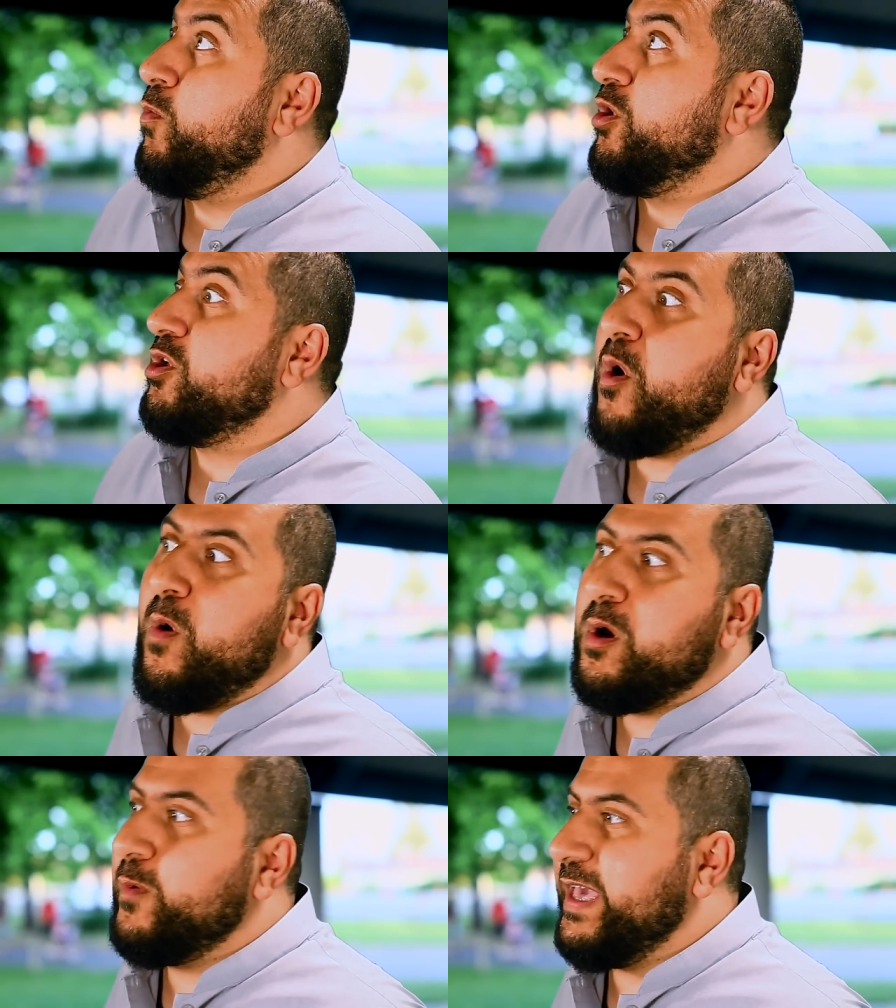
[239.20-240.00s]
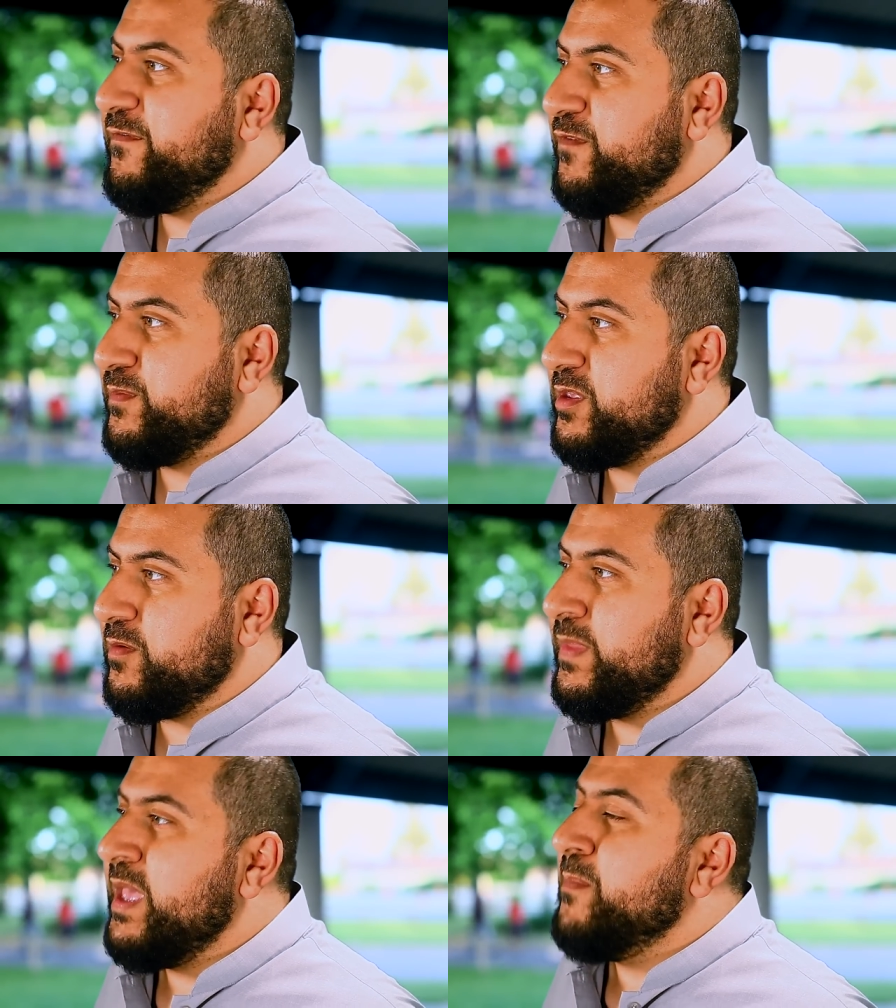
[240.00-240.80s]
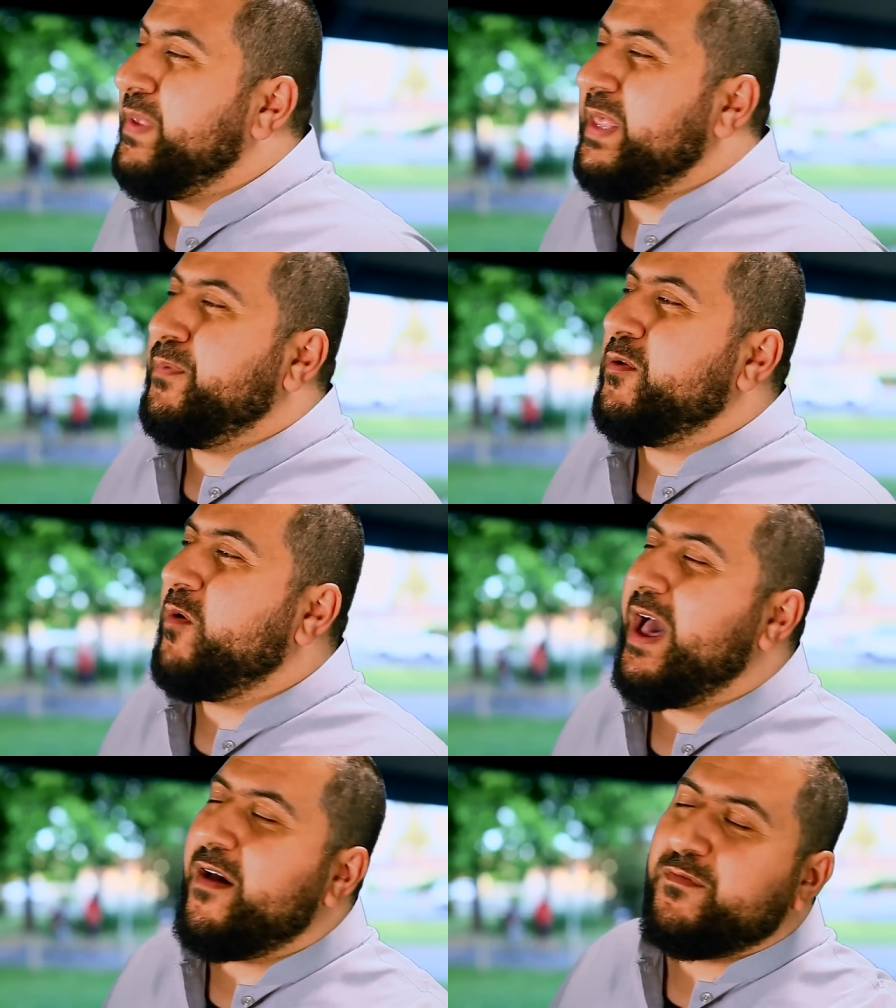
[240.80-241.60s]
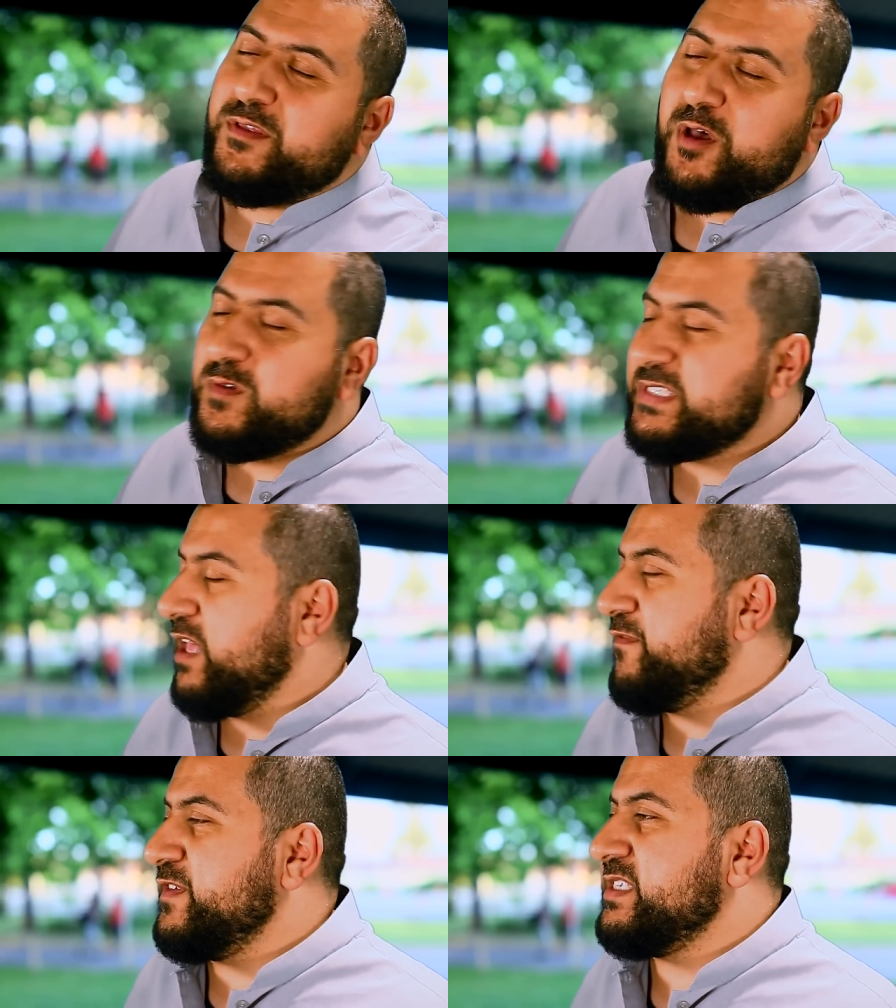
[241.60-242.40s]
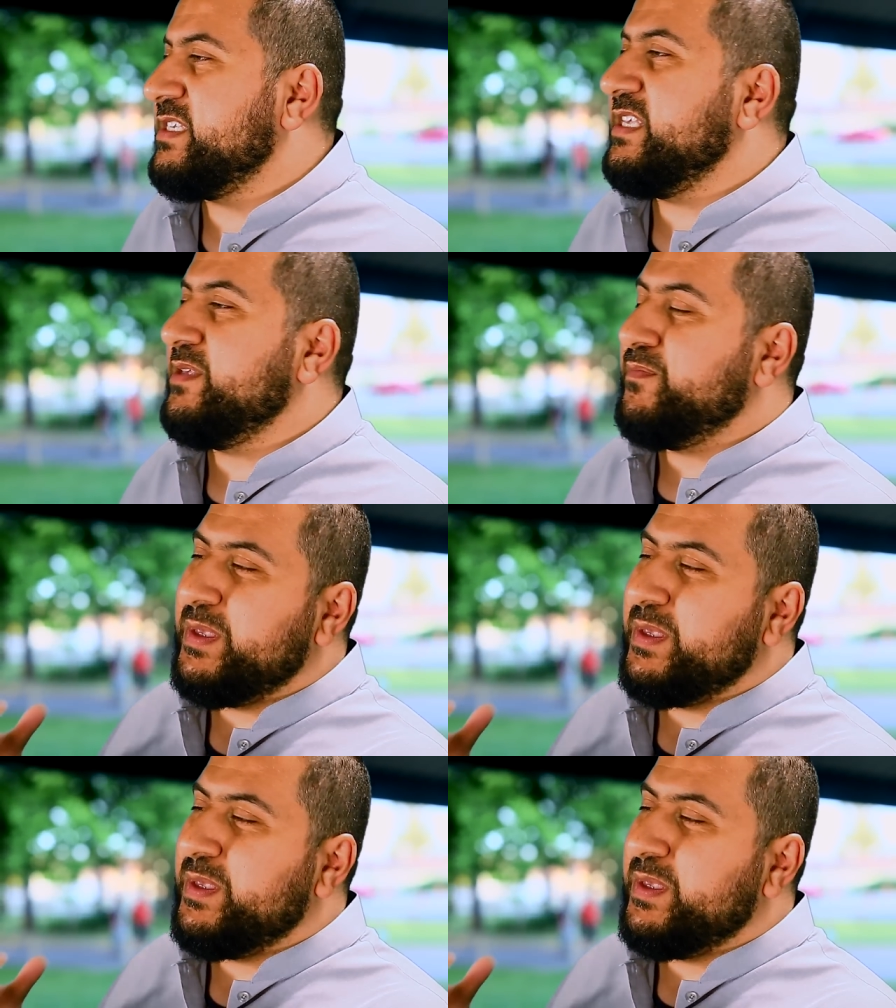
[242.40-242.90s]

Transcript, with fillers: will go away from you. People who have low self esteem,